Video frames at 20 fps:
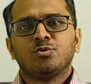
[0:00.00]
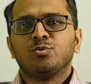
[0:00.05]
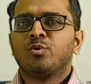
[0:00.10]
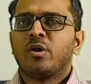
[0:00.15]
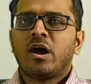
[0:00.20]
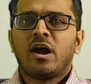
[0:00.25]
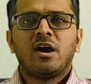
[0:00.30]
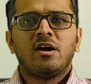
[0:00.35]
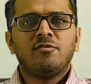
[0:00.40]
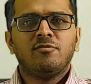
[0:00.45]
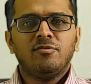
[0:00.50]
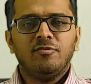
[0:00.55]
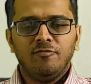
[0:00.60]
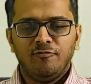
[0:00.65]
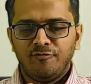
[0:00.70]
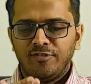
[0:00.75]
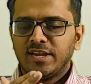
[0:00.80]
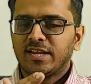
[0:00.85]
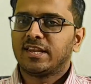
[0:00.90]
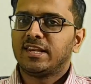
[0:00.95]
You have
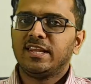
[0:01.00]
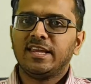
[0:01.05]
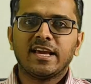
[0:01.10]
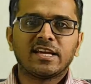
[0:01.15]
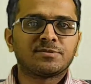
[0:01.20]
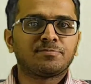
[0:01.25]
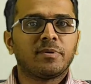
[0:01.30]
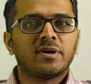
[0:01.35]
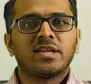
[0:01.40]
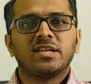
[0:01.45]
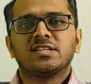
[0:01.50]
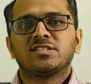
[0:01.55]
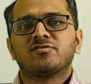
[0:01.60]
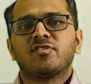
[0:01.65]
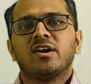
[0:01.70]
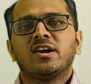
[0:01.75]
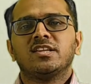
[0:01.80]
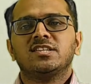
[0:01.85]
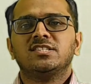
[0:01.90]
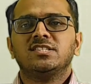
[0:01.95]
weekly expiry
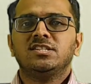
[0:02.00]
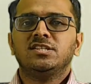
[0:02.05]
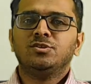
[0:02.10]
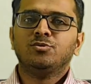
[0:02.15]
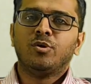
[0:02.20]
strategy,